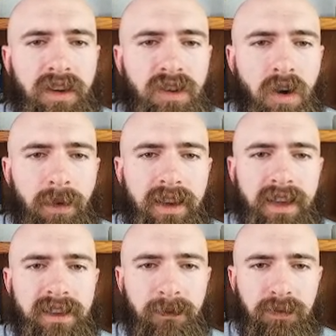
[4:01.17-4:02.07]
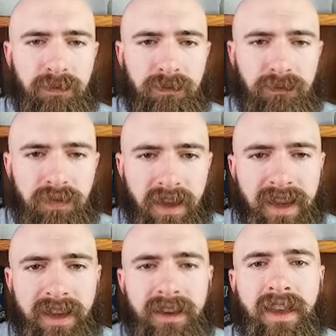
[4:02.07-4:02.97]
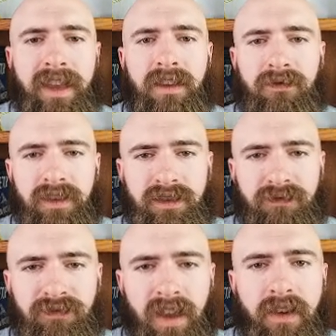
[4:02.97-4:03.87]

Nobody is a blank canvas.